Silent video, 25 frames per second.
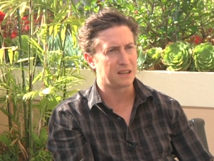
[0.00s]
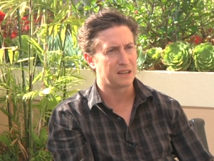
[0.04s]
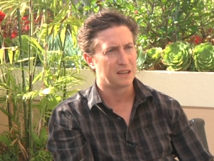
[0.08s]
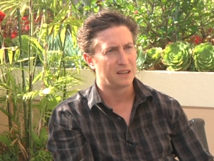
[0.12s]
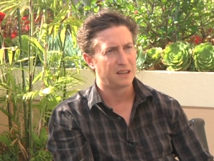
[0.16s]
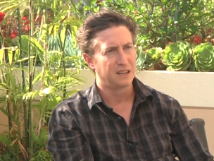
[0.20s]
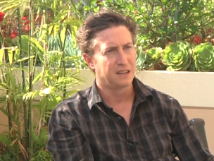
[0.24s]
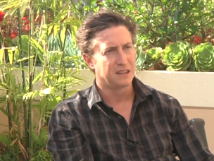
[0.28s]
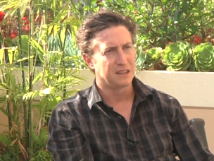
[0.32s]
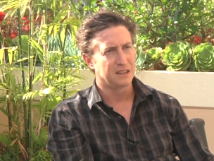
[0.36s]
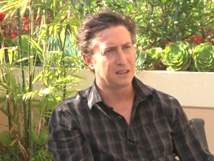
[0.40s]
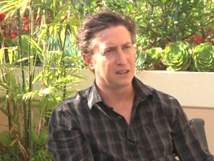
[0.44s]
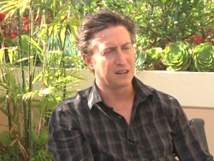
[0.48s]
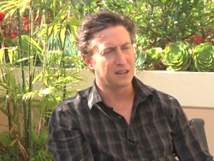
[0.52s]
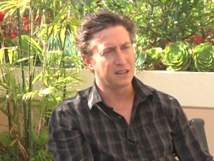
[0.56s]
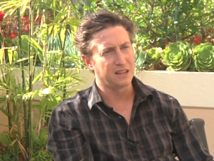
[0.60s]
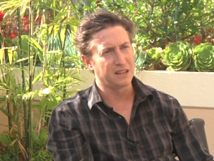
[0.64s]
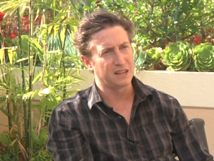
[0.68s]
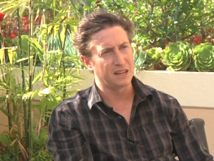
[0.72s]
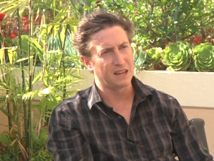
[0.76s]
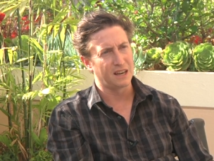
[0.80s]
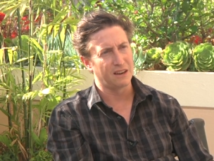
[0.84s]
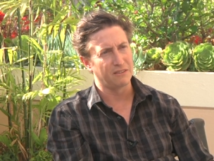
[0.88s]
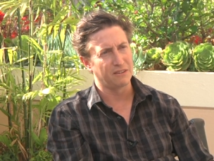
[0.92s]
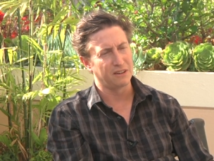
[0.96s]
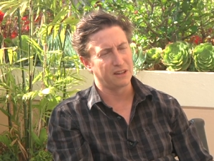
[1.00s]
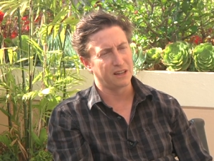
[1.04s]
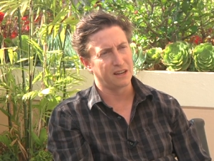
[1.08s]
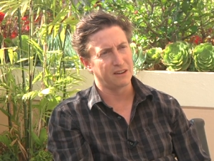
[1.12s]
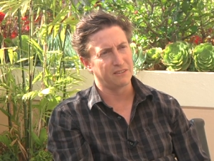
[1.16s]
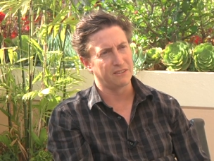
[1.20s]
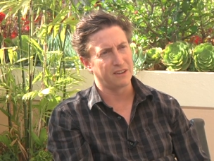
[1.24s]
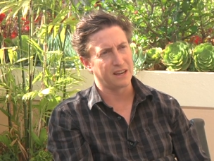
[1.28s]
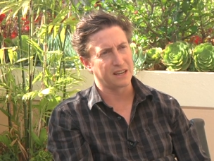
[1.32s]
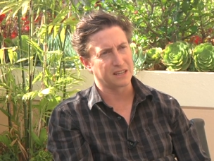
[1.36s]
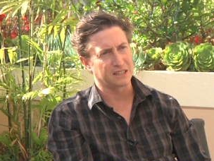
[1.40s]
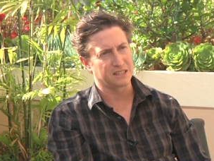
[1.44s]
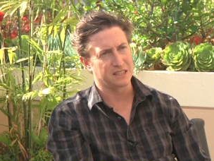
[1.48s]
You know, I didn't have a lot
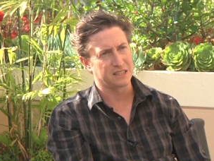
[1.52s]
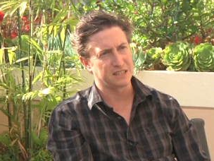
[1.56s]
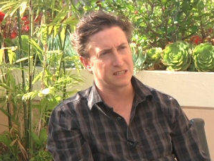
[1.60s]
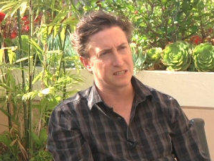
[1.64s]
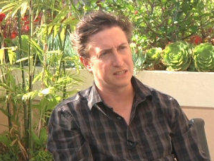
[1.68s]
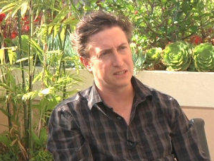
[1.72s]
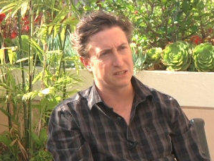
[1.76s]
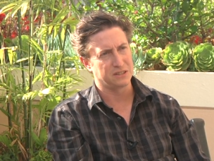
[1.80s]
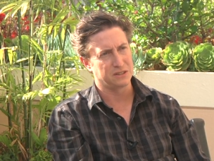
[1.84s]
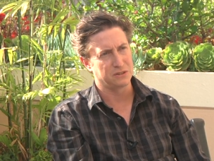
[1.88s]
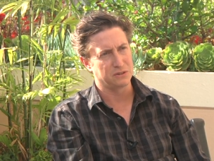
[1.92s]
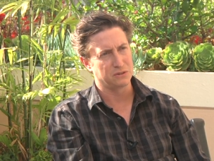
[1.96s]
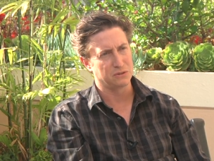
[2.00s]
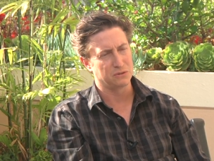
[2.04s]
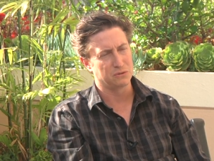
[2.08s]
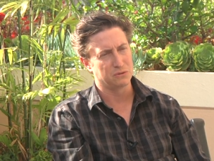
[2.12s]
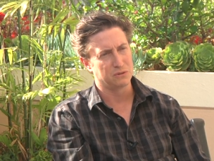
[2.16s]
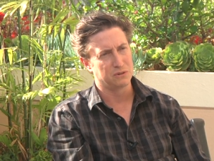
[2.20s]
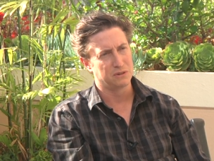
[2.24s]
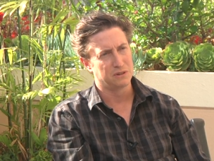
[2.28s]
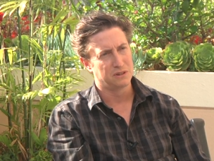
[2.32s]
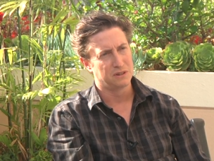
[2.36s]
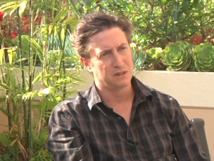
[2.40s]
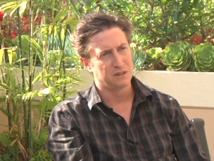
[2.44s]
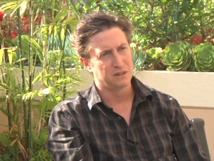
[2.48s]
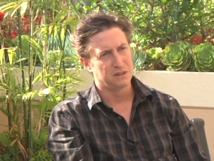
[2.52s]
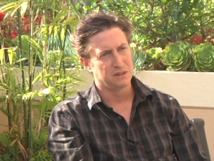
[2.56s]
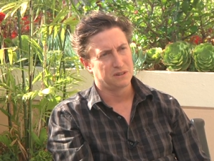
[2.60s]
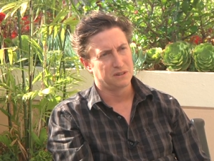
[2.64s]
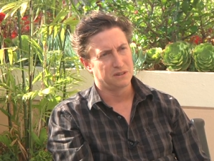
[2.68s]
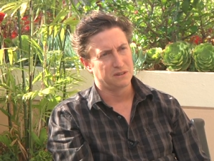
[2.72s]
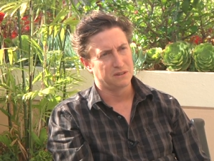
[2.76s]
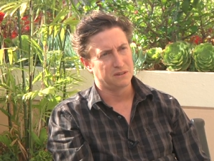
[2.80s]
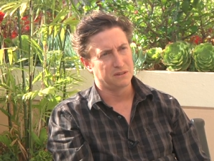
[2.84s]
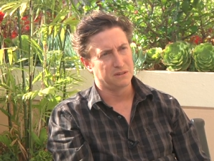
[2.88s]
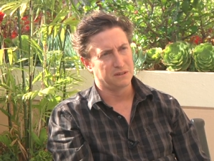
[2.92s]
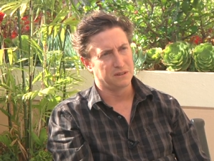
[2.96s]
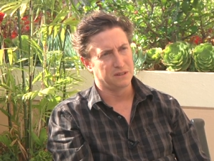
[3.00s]
of access to
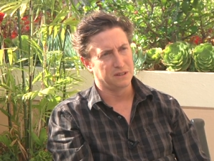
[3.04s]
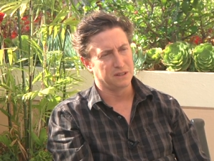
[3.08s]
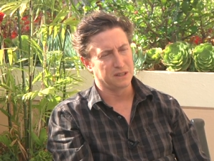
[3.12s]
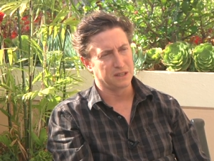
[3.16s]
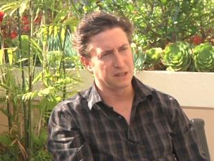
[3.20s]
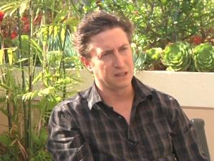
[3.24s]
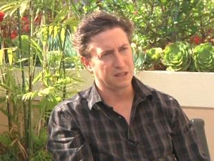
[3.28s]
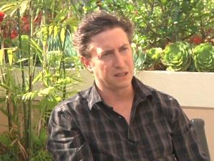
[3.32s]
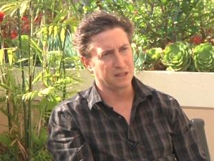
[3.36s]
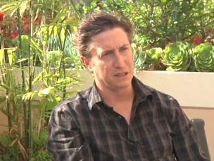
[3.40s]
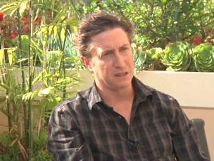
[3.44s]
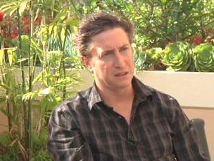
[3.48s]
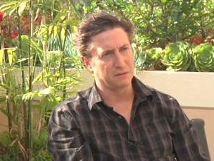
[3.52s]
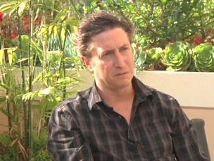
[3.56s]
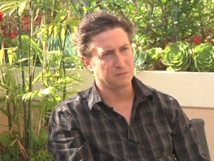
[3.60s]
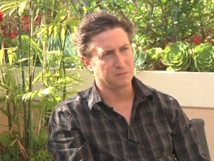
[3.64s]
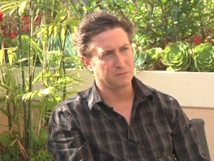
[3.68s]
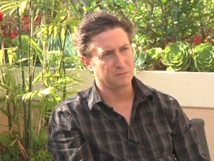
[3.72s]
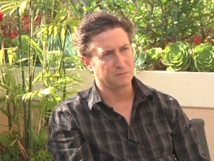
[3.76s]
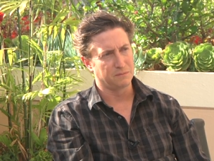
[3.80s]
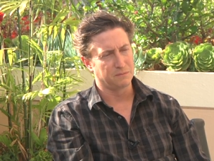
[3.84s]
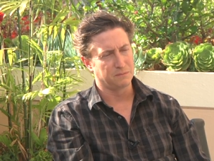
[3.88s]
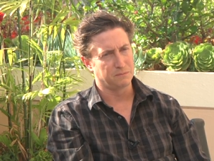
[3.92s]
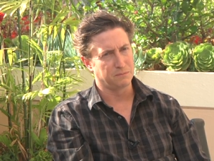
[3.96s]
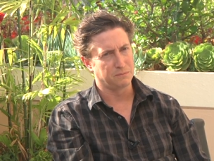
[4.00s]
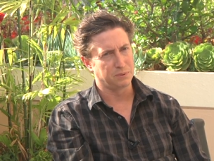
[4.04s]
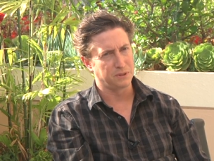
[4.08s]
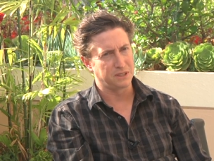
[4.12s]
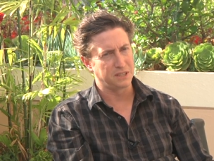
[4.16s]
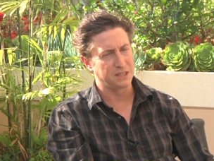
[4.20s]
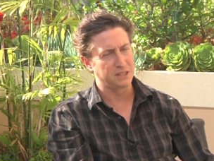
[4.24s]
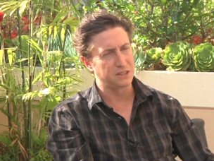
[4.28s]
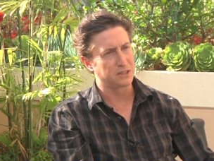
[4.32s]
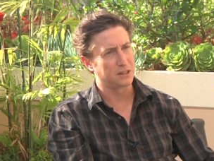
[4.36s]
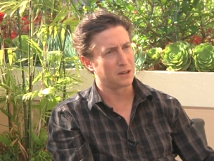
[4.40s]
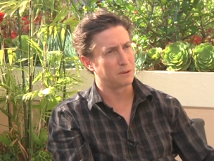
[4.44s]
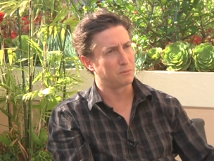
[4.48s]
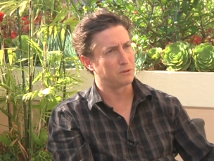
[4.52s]
the
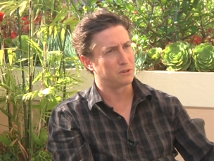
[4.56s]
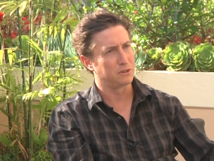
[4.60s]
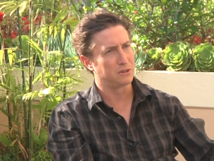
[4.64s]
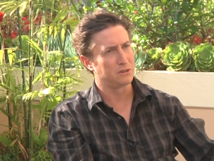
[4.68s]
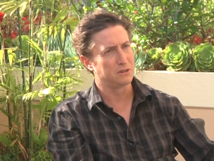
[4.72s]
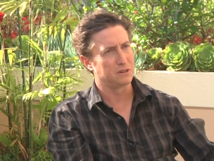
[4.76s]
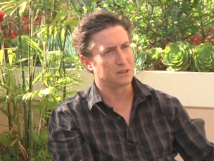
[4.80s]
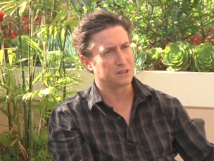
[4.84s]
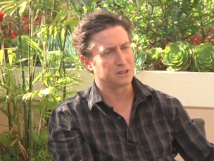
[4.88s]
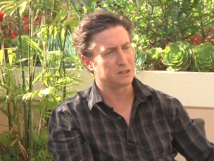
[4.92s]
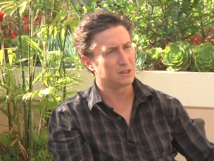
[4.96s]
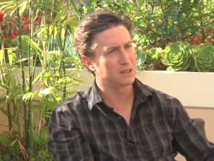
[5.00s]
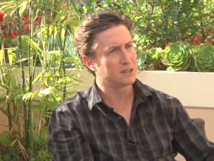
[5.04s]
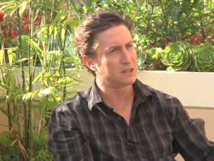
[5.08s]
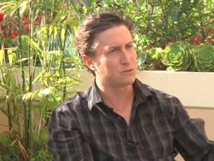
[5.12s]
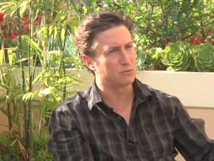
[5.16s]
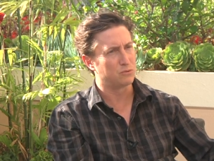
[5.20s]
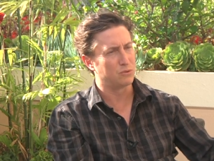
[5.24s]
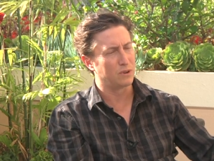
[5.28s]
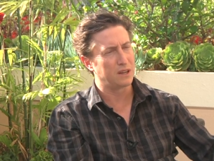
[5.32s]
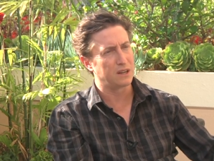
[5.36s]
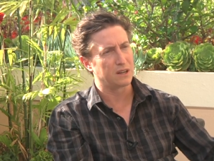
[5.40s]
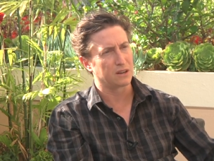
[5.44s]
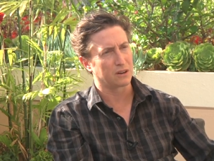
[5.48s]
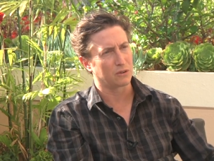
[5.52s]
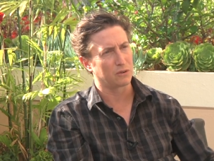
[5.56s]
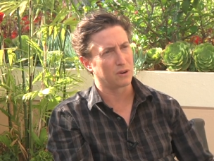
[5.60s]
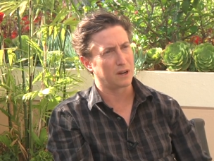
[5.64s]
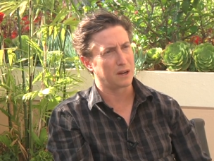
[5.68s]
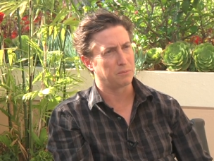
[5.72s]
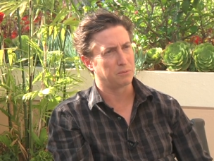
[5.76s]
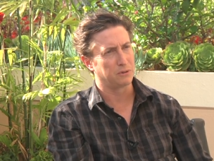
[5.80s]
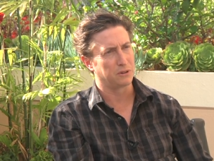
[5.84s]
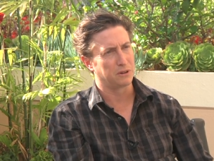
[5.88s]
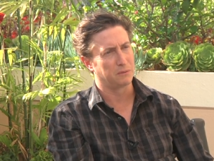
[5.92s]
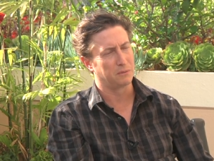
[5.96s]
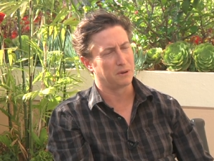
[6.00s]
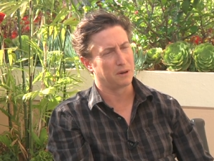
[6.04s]
potential opportunities. So I just read a
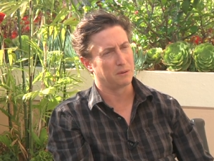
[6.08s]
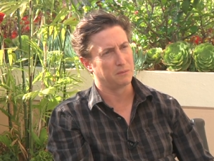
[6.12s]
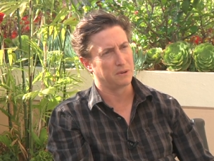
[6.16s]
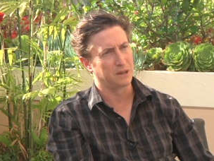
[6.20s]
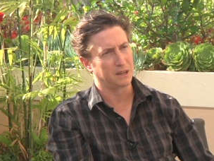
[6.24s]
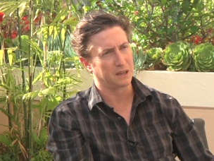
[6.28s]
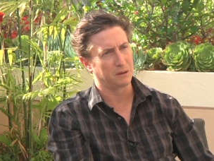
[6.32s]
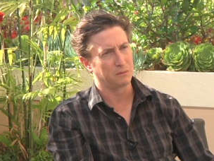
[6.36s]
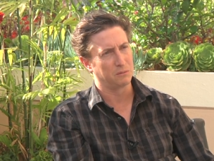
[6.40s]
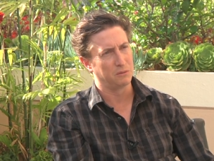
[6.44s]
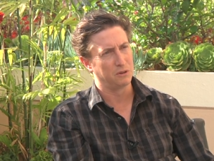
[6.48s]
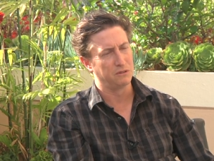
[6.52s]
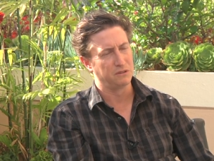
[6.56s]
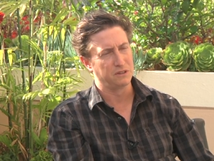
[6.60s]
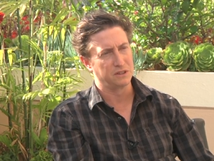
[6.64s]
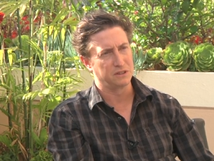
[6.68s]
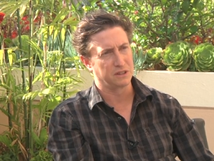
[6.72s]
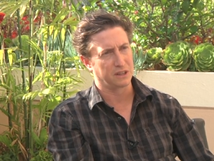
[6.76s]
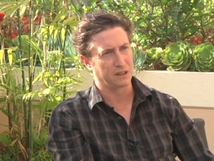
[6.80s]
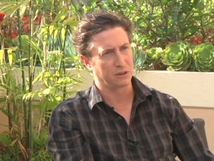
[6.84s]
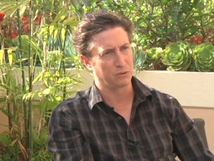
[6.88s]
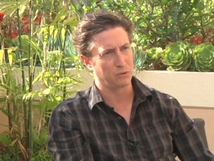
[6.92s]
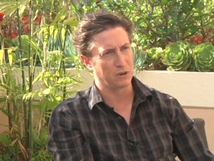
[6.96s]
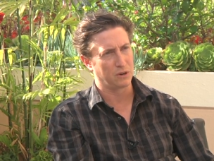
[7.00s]
crap lot about making movies, like